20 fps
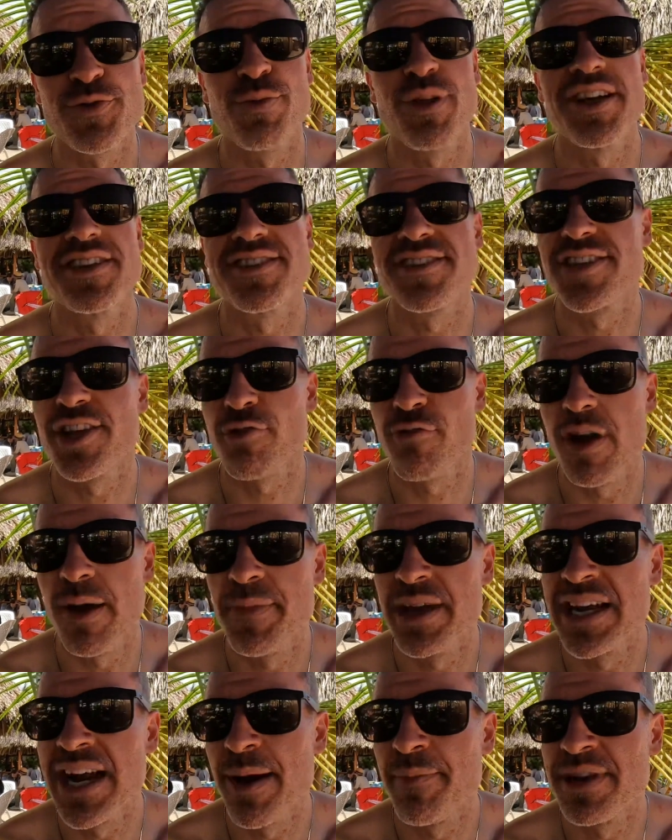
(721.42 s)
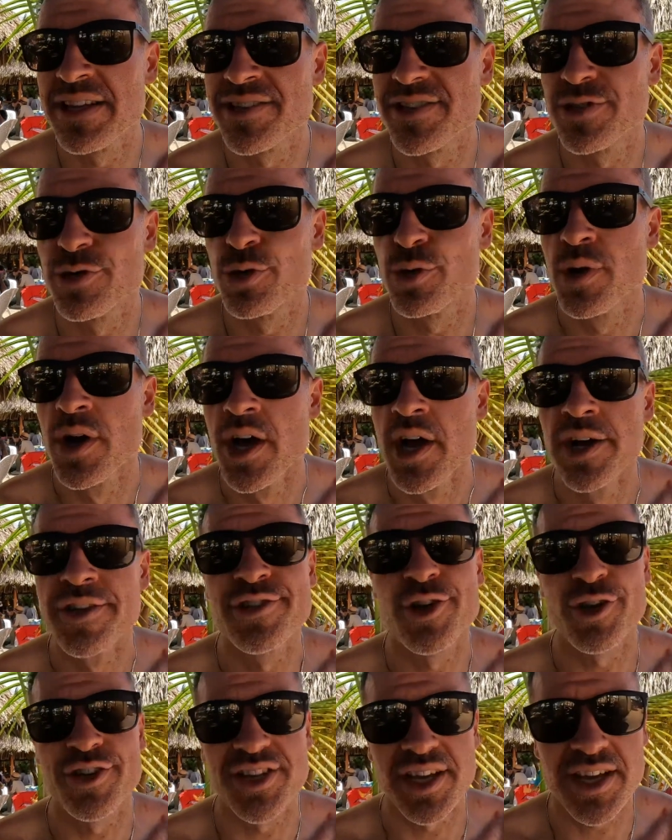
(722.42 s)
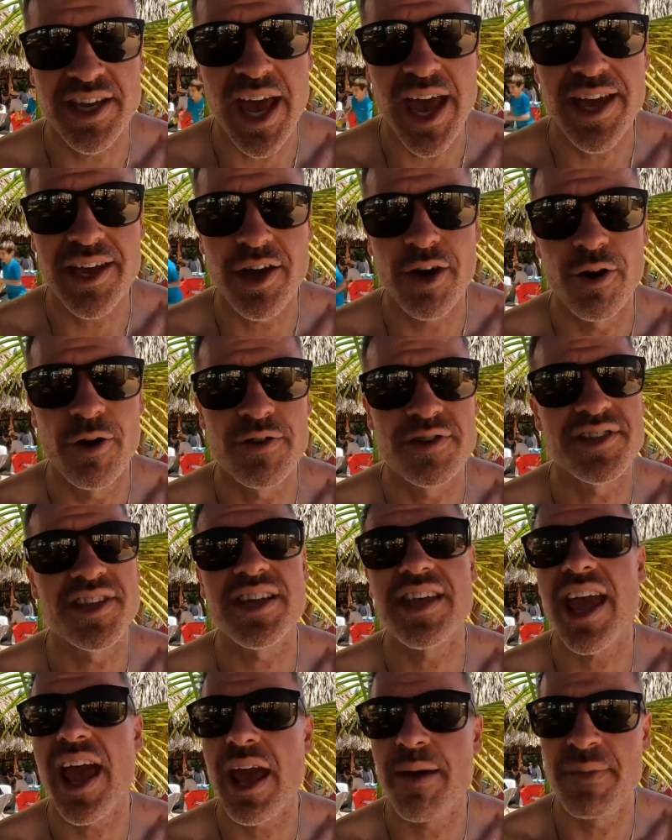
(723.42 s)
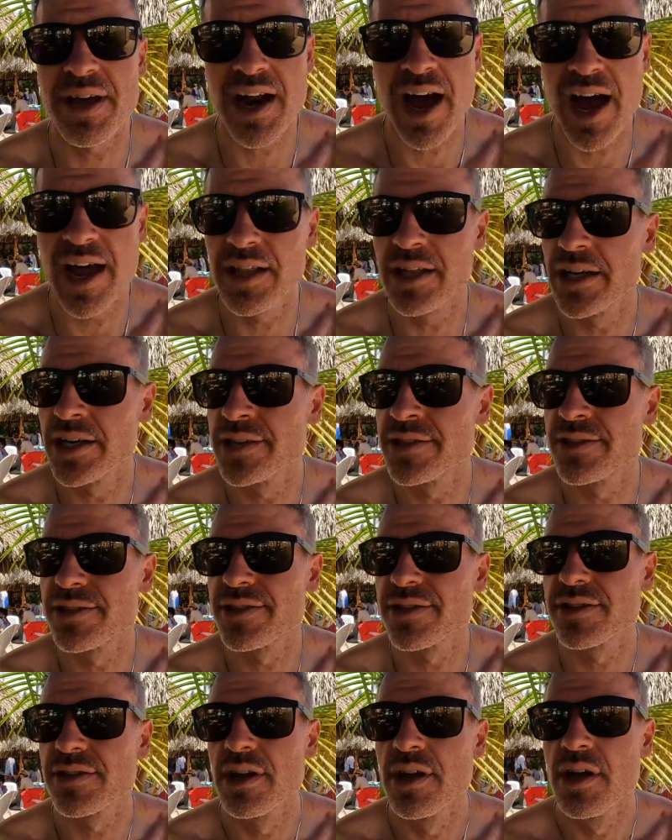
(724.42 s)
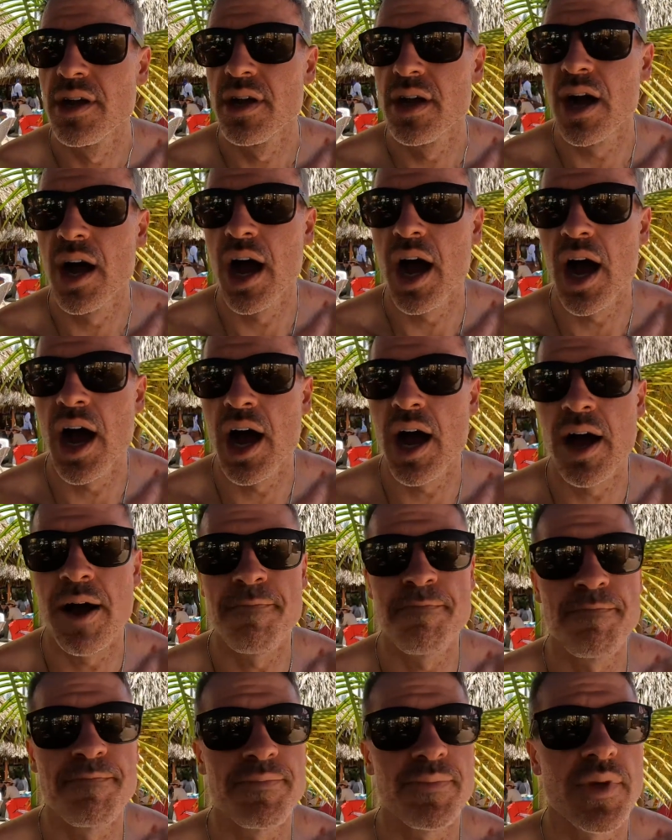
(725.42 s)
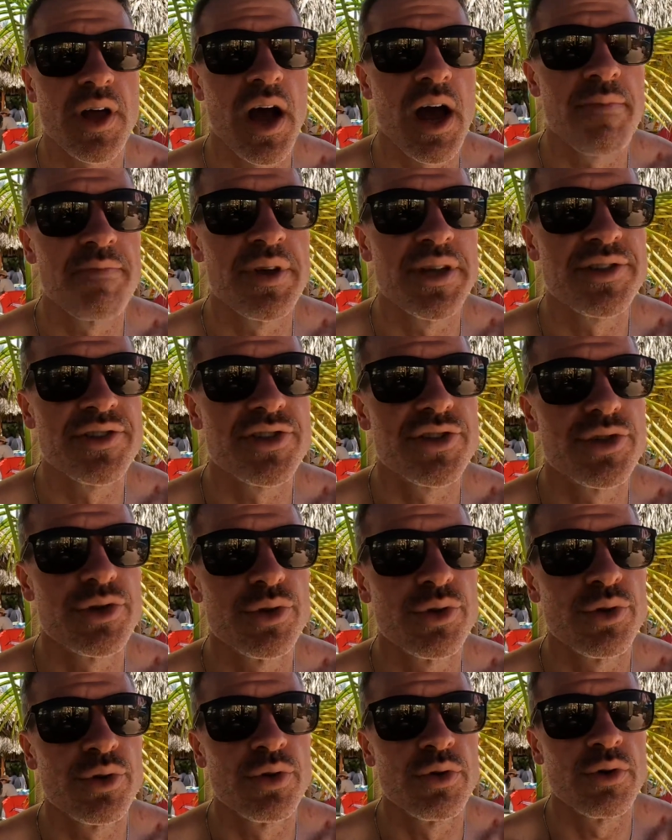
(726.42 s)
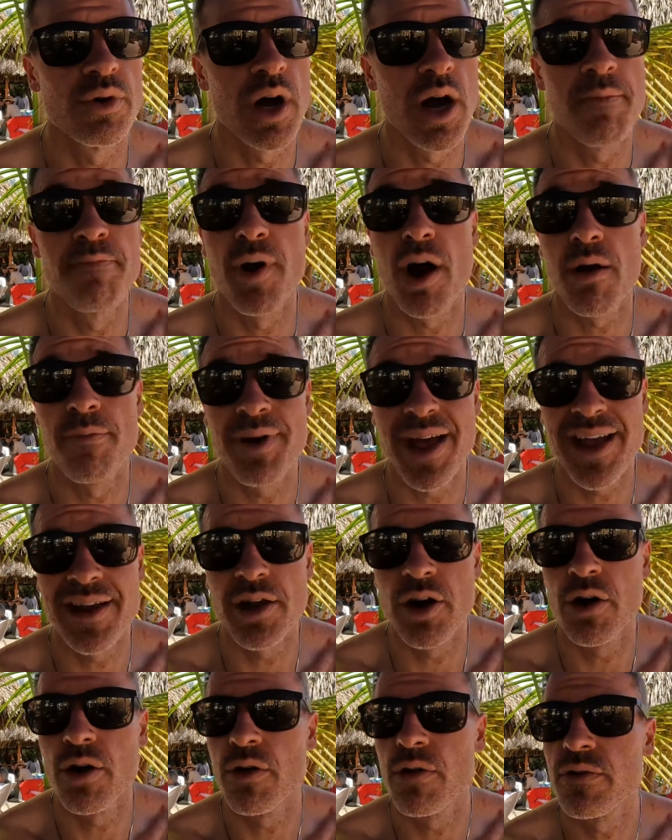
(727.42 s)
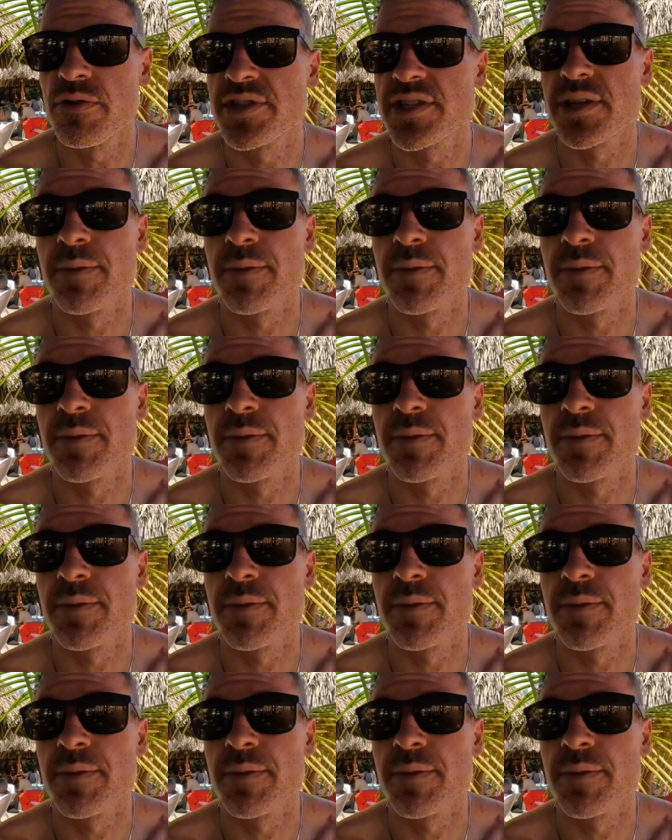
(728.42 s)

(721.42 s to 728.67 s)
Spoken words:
of places in the Caribbean. I've been to Turks and Caicos, the Cayman Islands. I've been to Barbados,